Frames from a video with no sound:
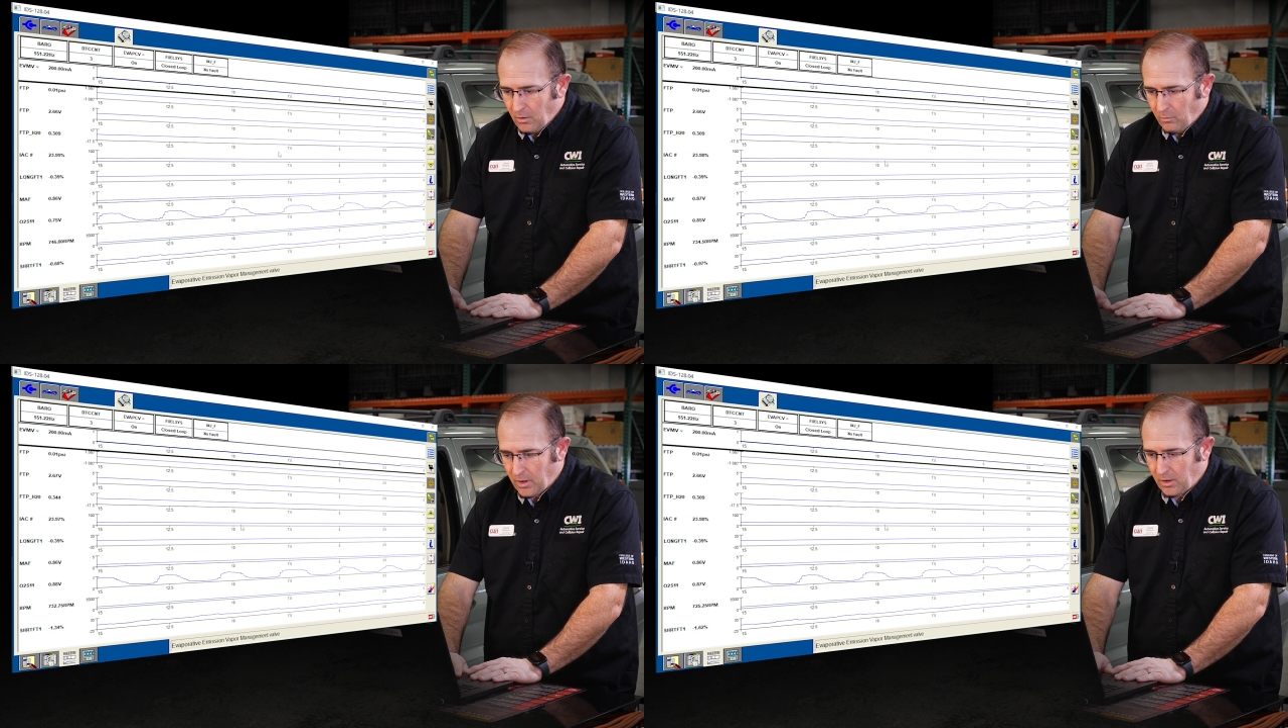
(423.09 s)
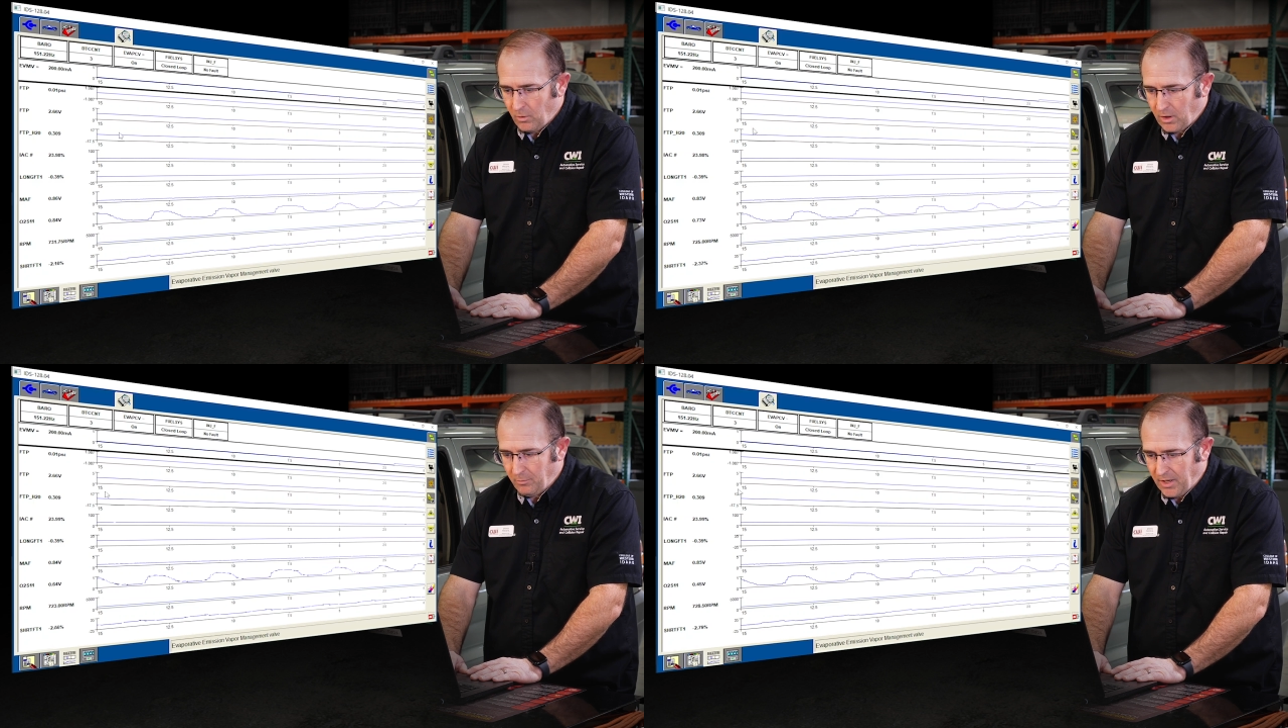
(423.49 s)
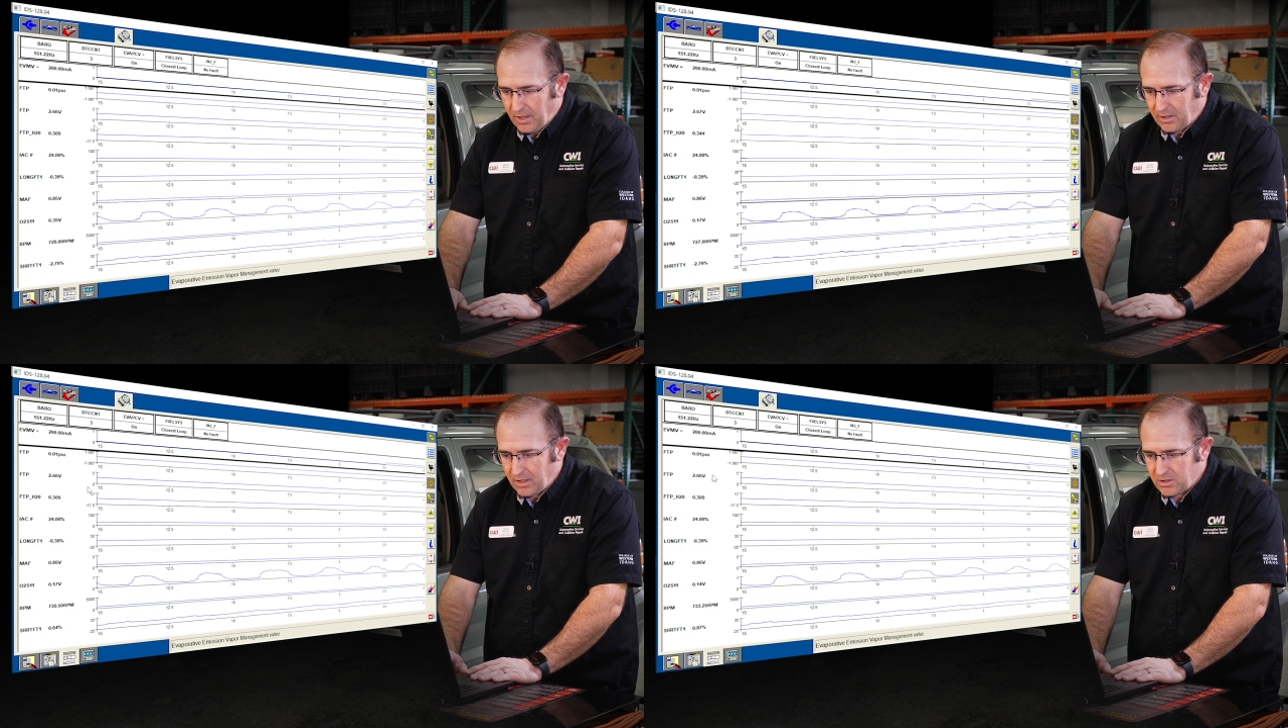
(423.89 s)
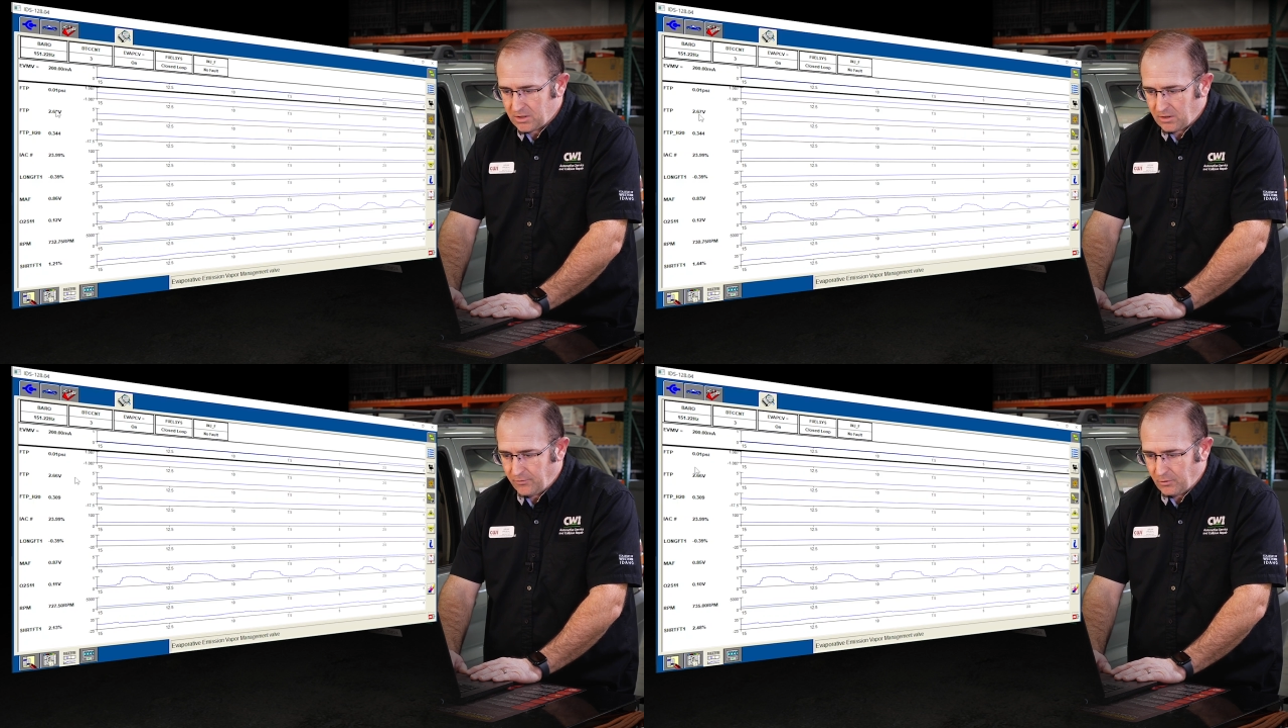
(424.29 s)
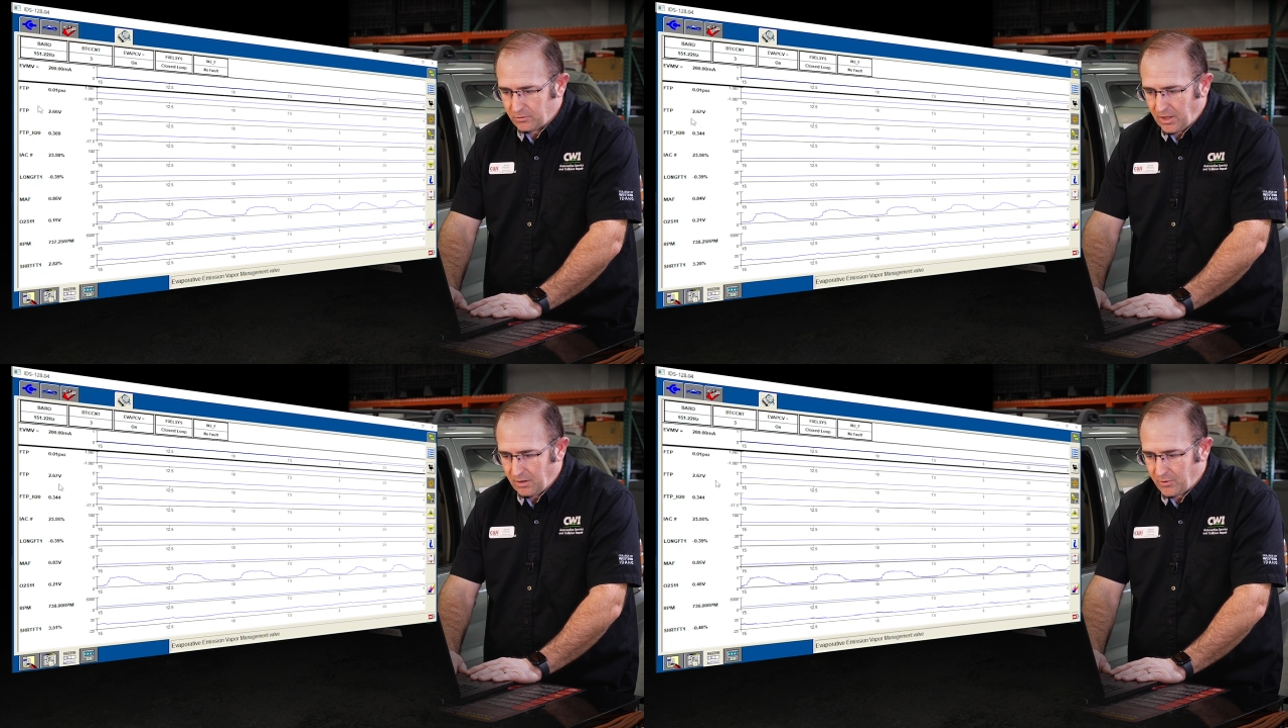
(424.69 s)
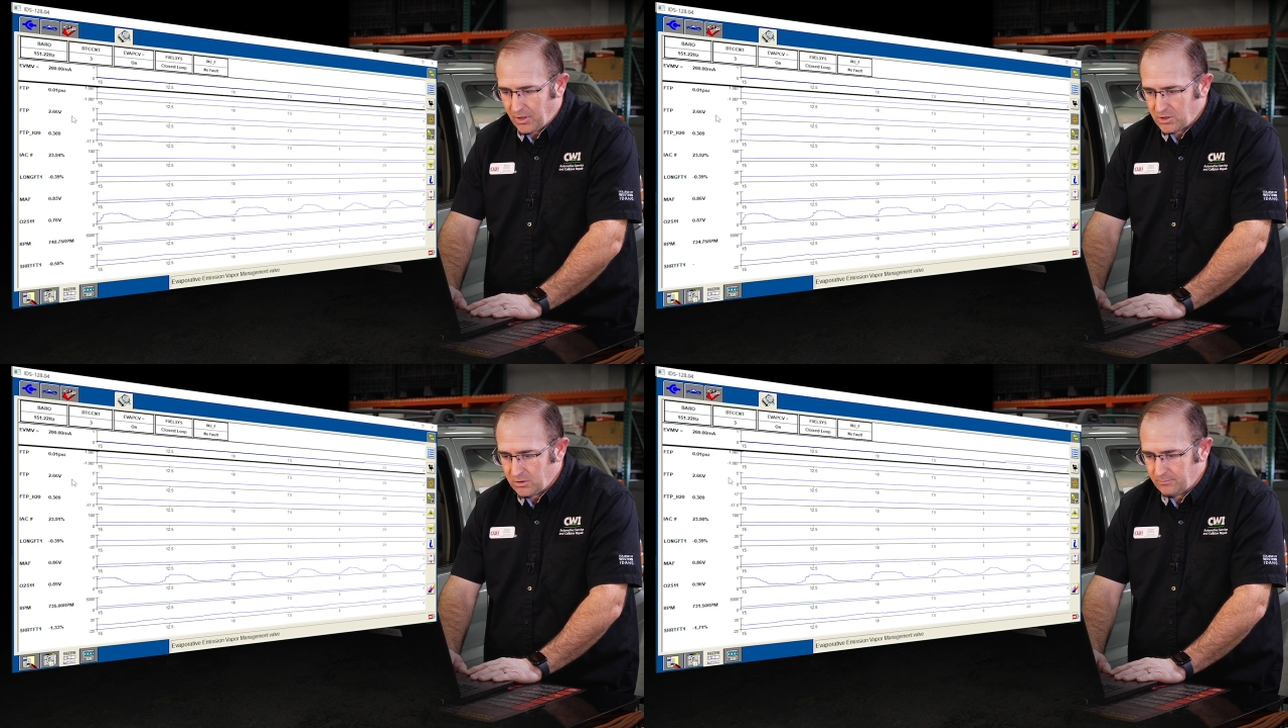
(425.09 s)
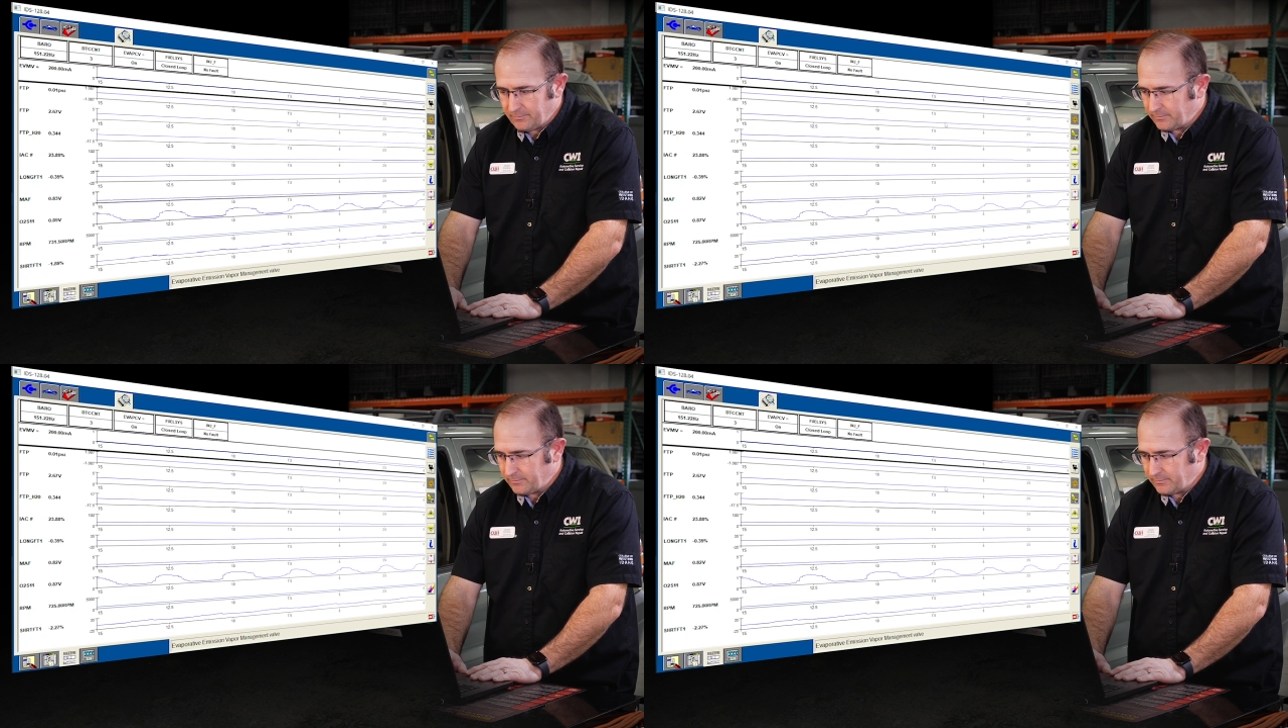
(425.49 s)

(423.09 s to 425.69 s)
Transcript: we're going to want to pay attention to fuel tank pressure.